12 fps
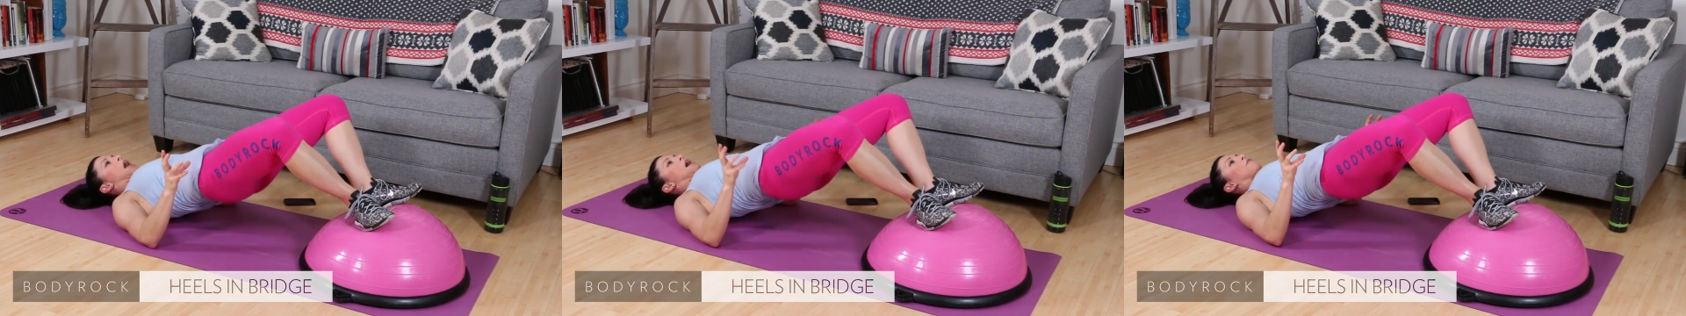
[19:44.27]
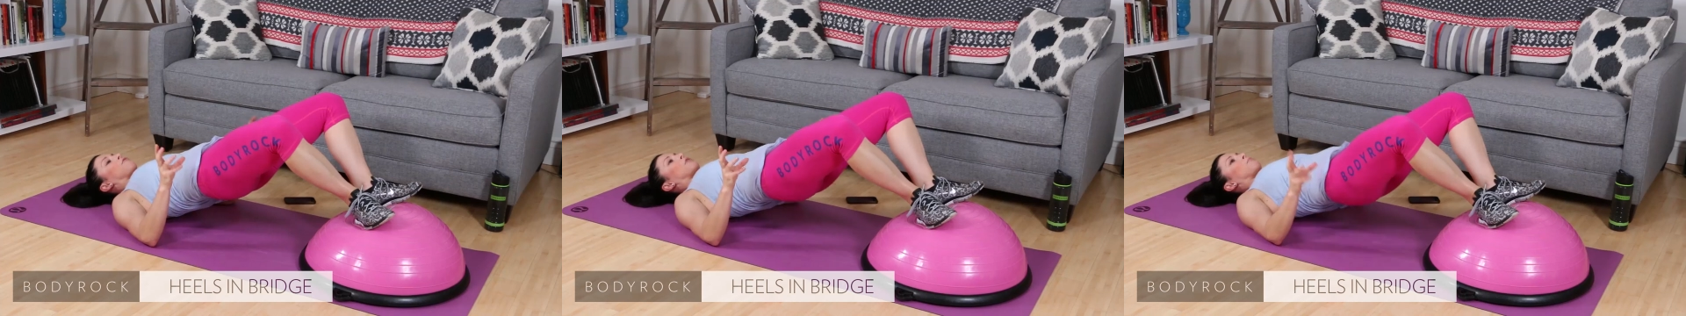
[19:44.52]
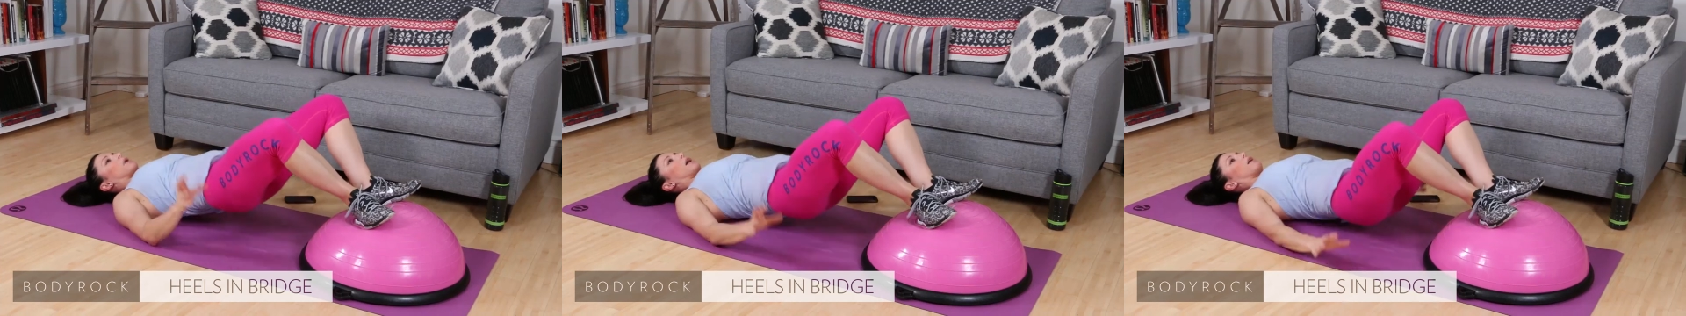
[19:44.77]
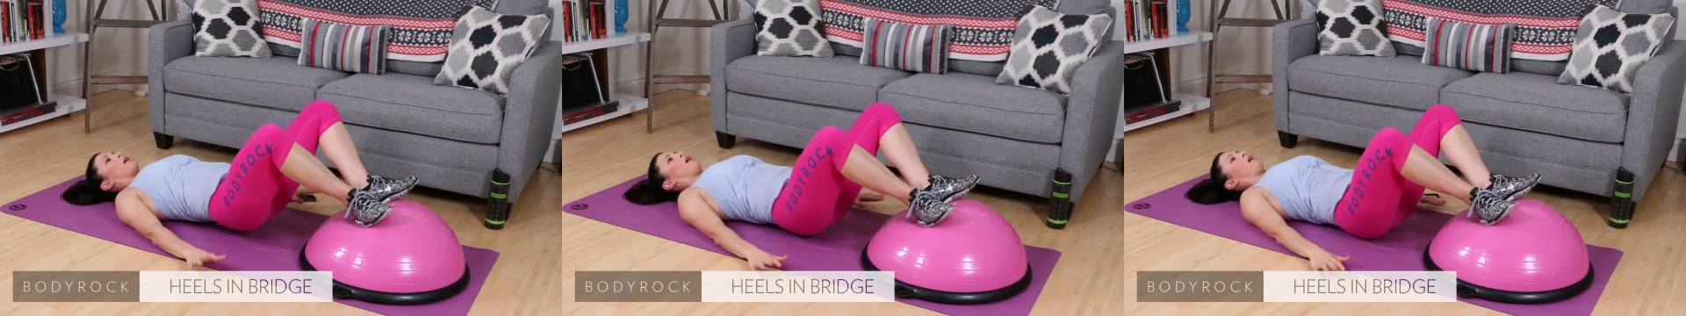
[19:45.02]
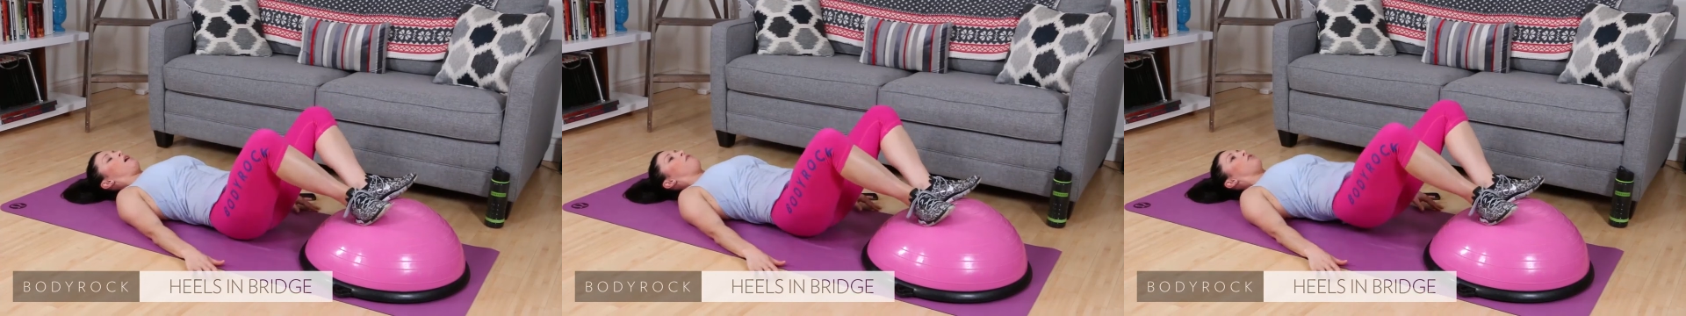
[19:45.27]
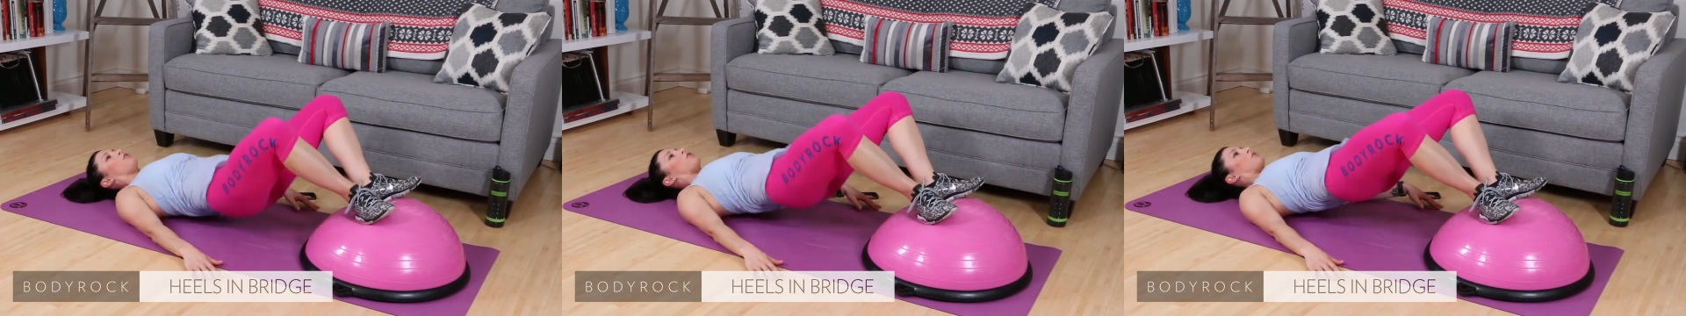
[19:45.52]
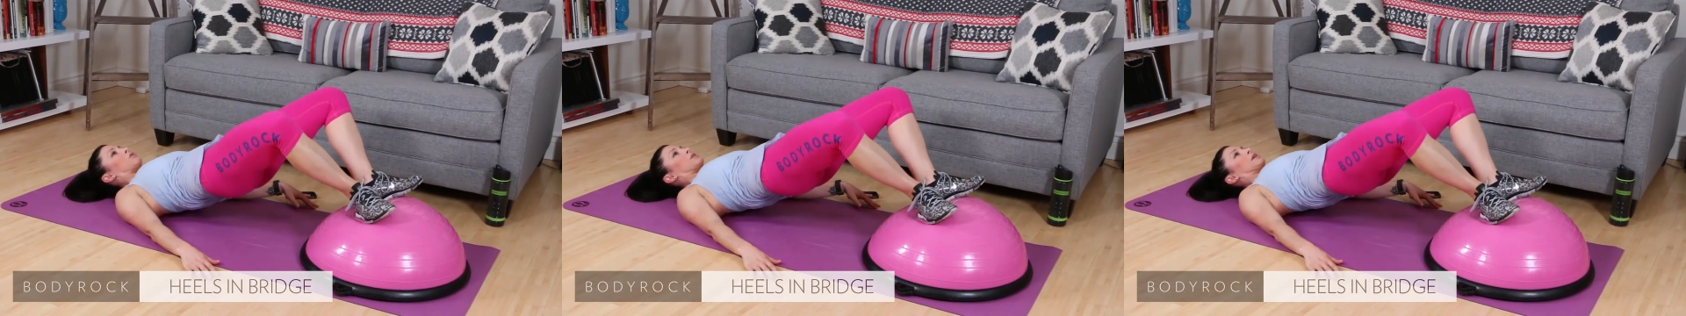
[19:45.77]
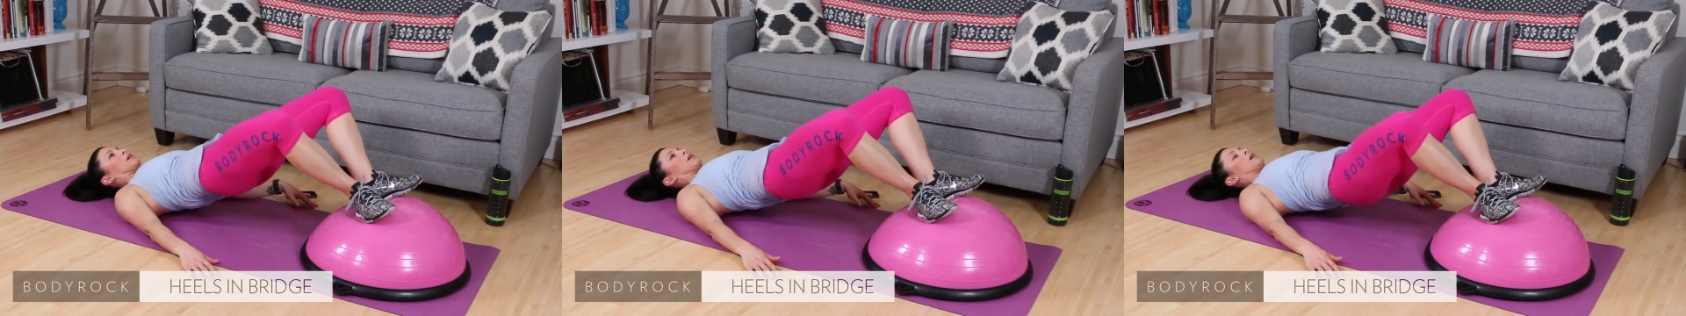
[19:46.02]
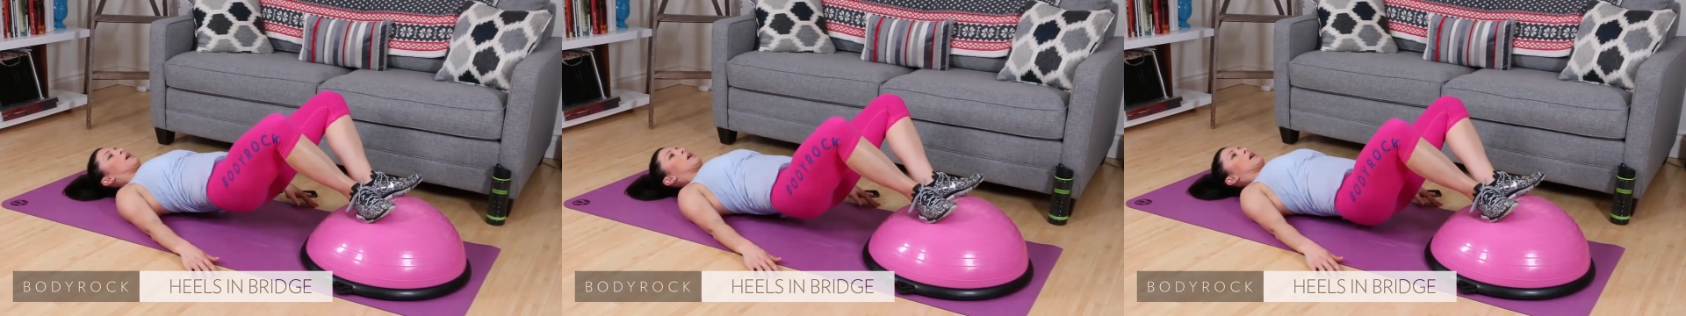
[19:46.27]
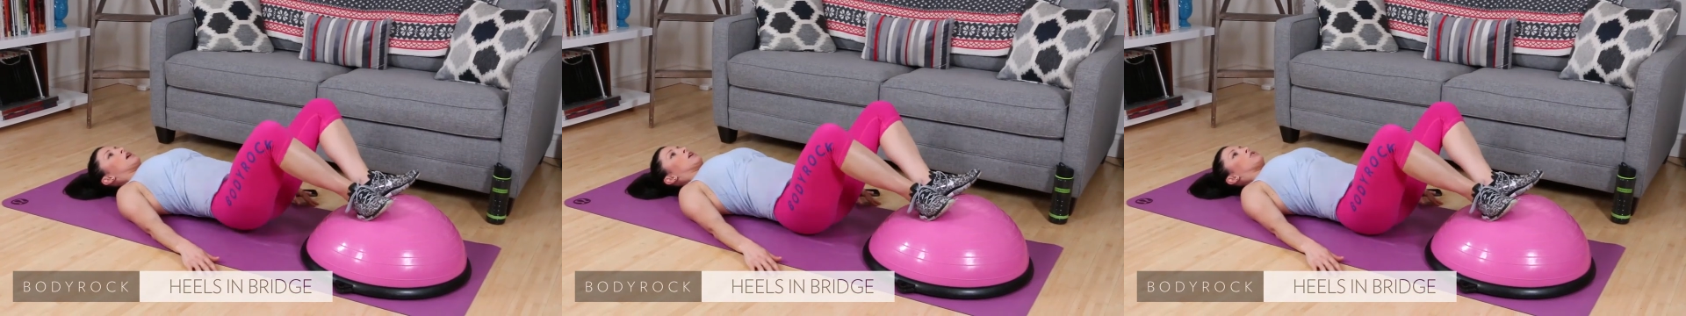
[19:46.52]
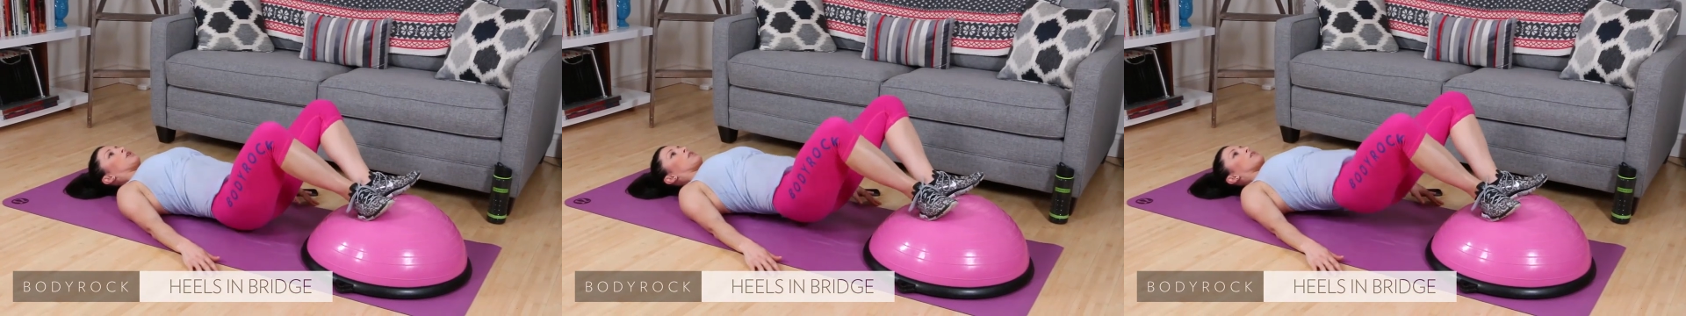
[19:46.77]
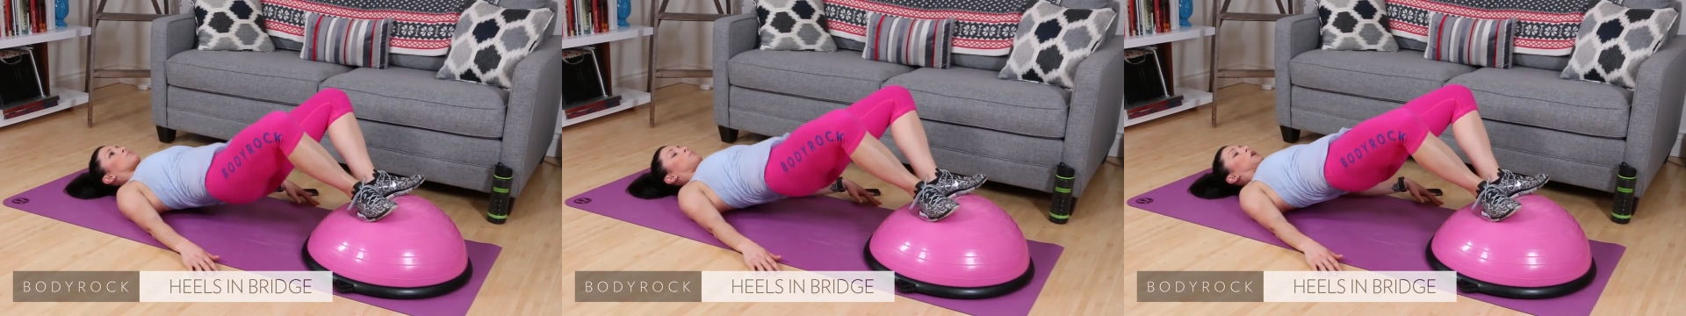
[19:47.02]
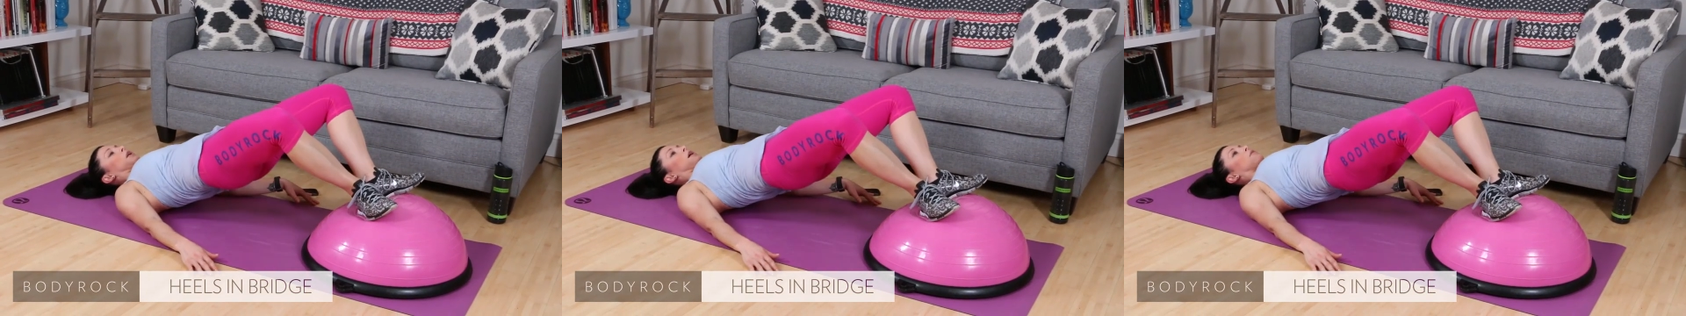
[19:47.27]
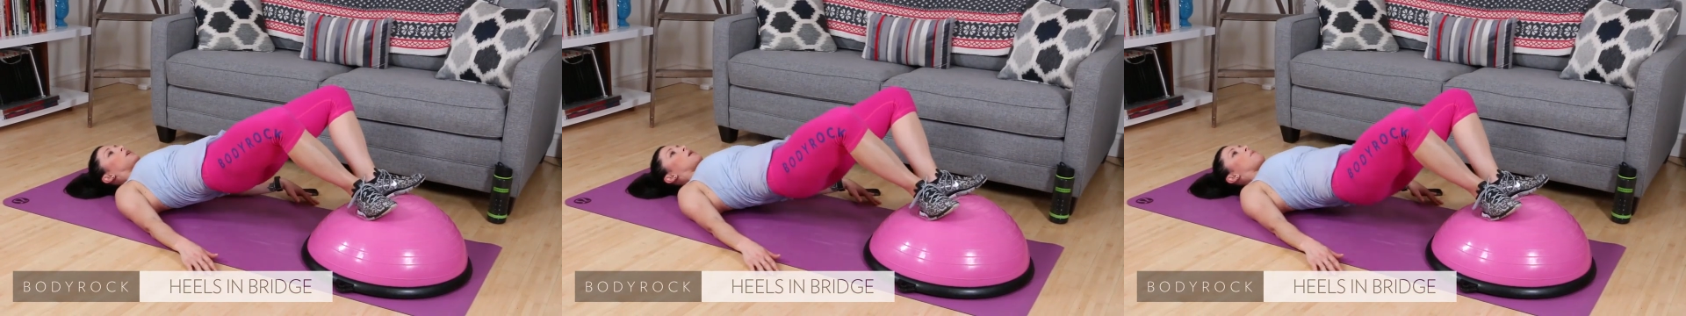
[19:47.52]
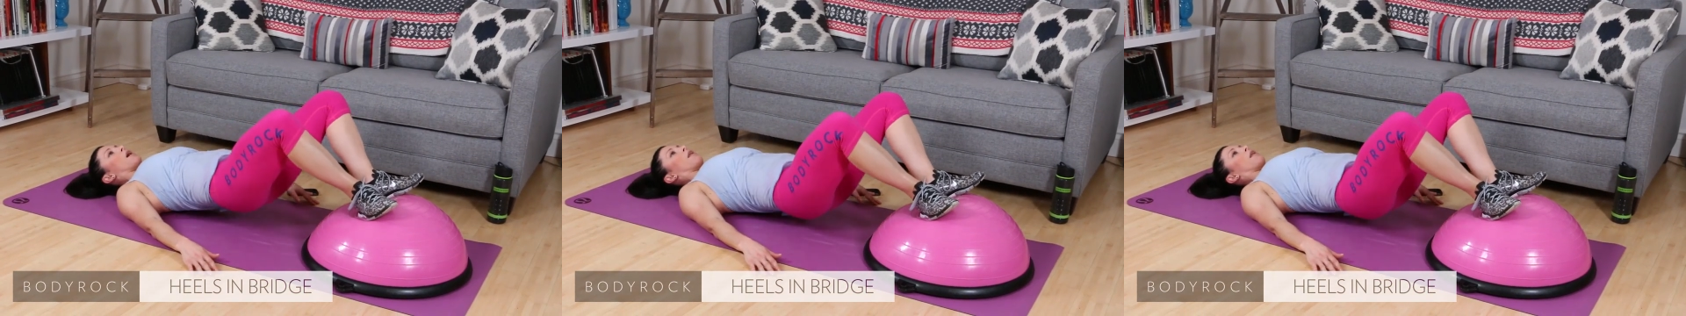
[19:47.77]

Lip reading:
[unreadable: no face in view]